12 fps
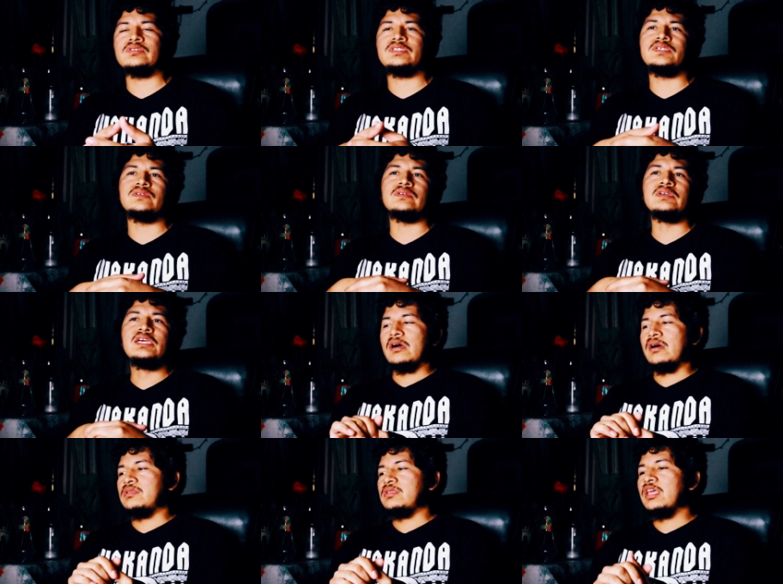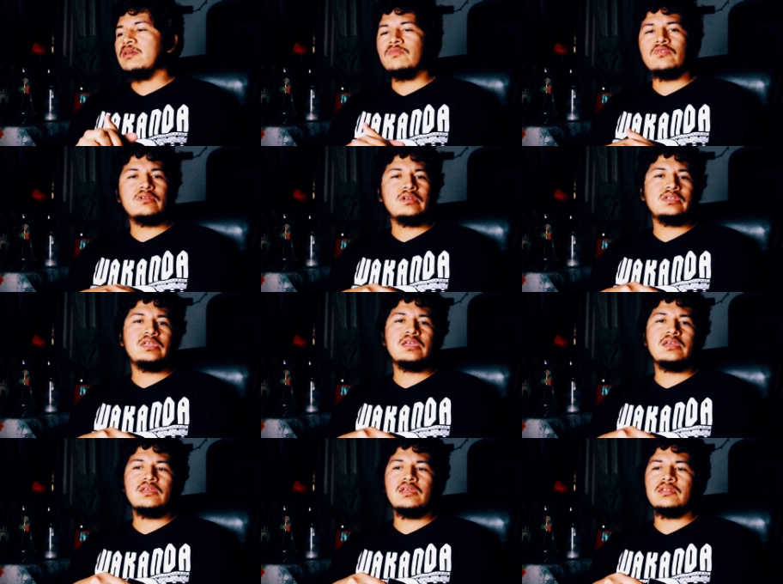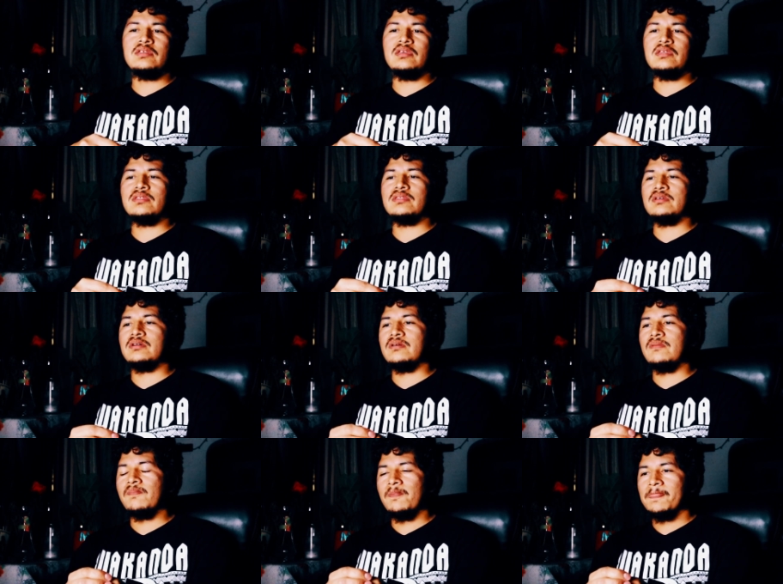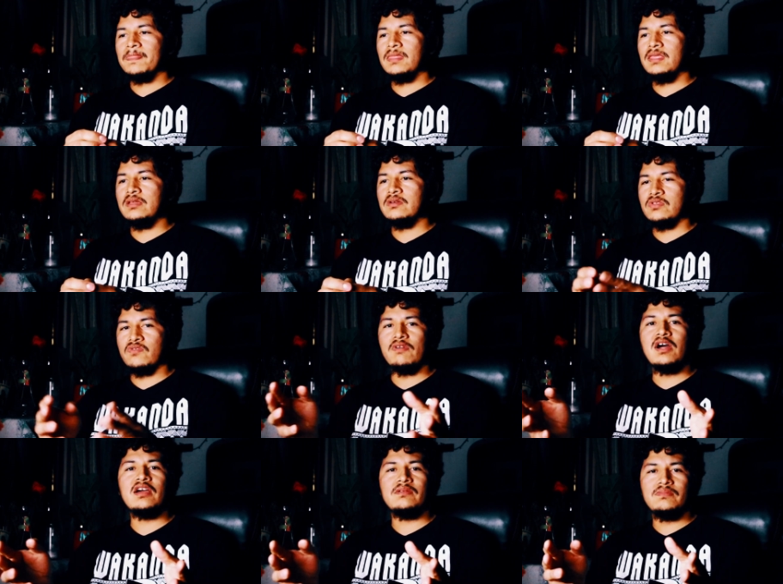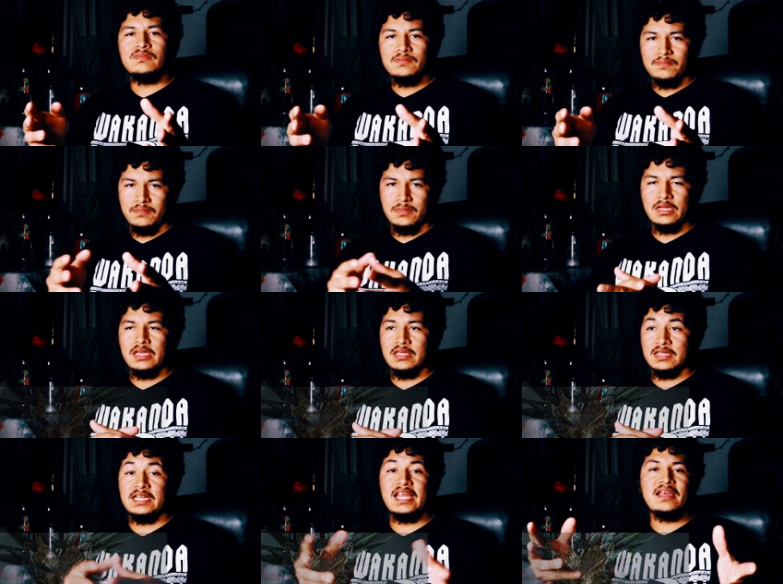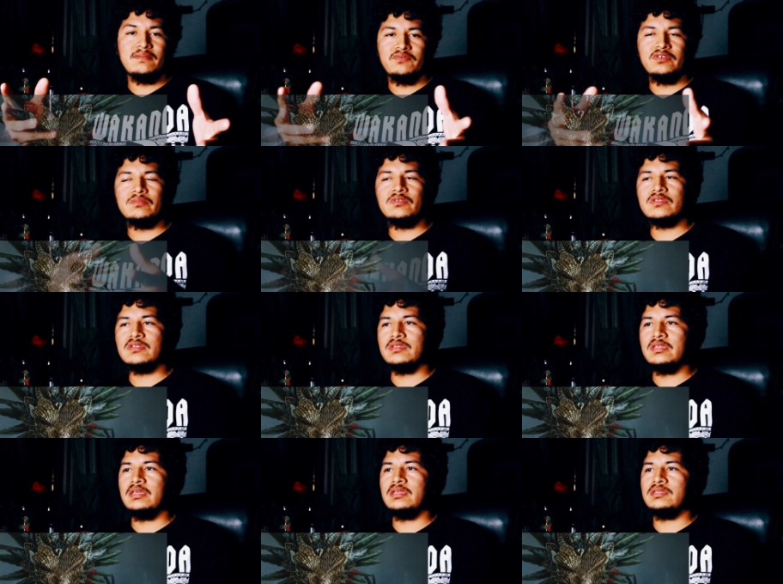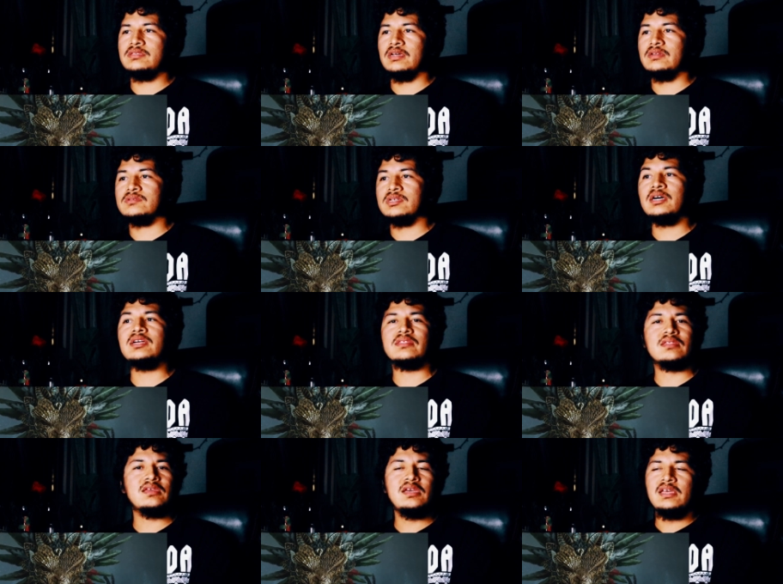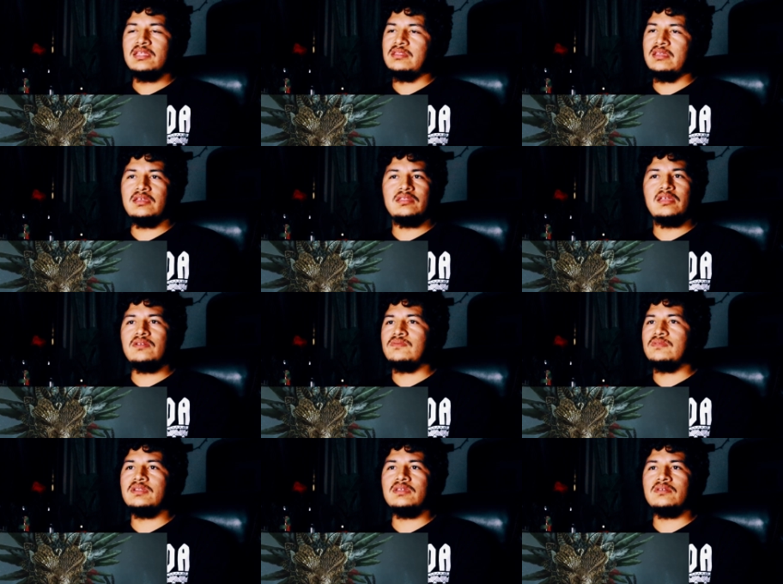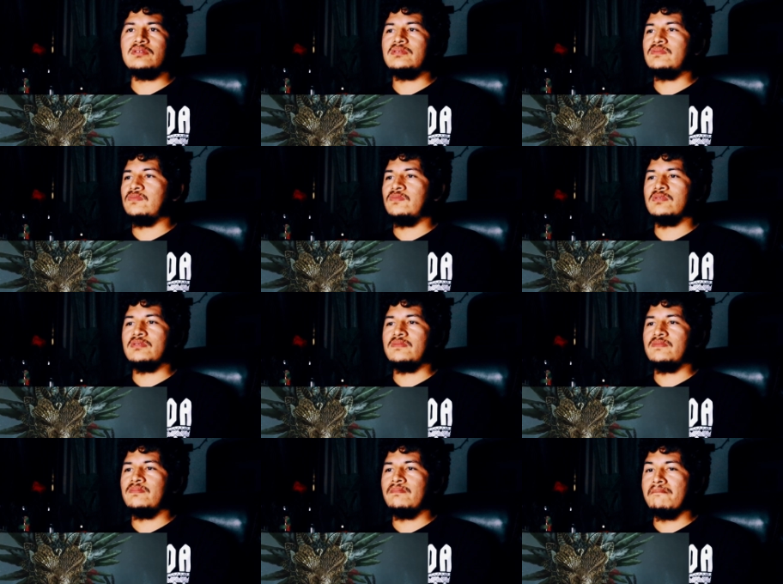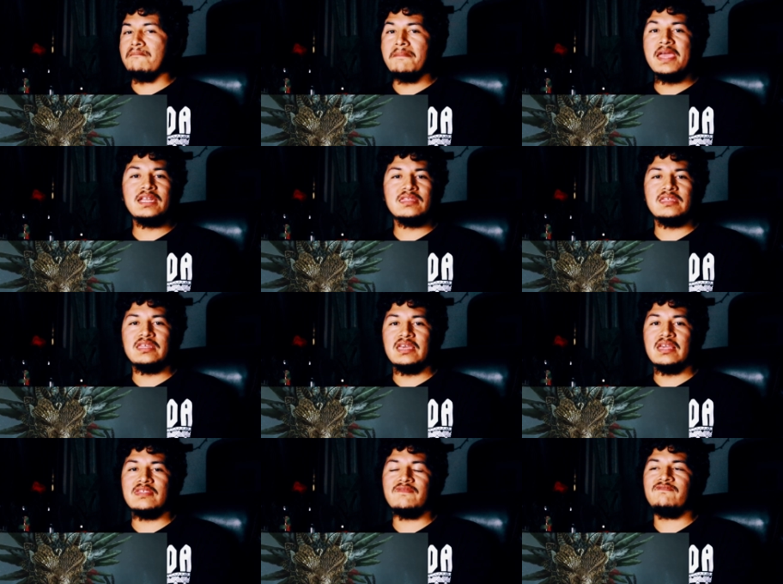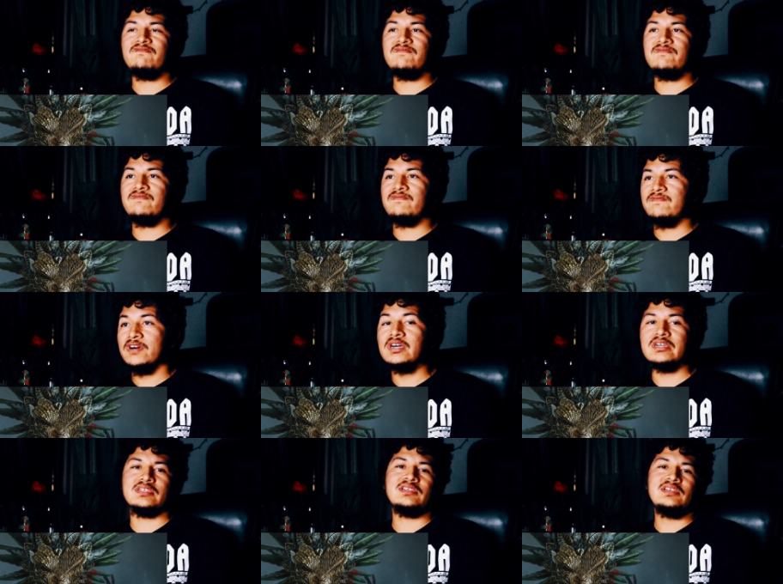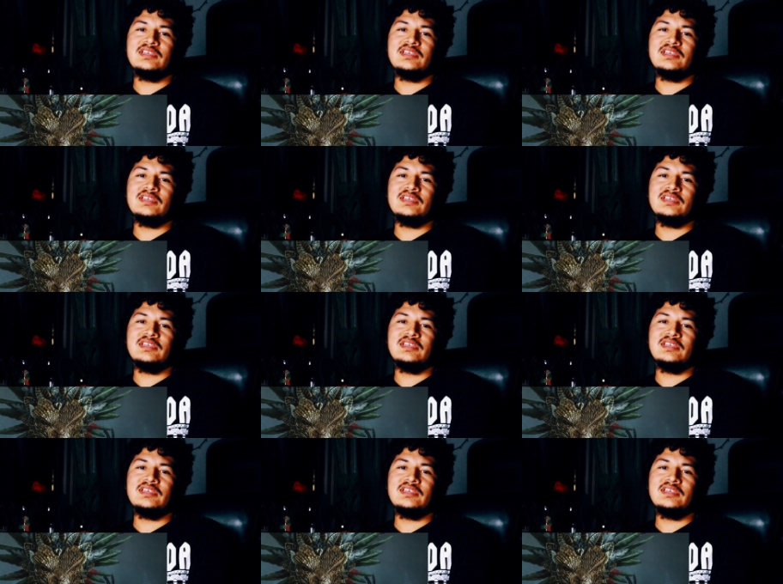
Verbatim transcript: too. Namor and his you know, tribe, his clan, pretty much the Talokans, they really were menacing as fuck.